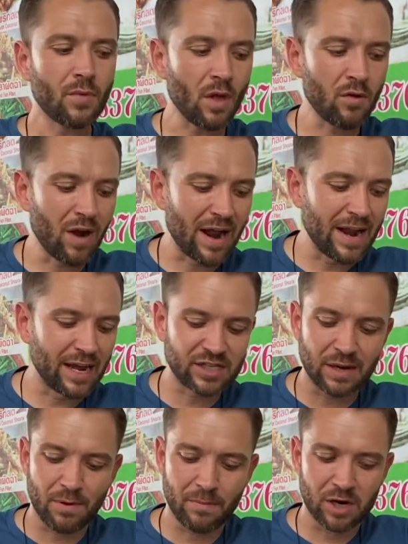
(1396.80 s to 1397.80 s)
Right, next
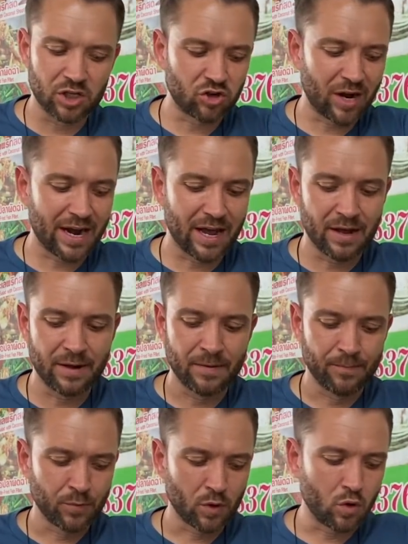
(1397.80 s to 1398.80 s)
up I'm going to try the
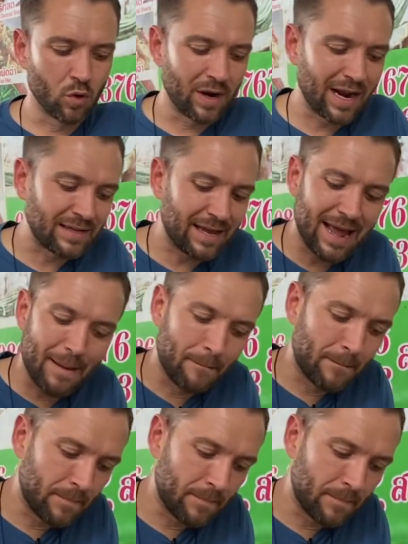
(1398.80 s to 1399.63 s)
GRATIAM.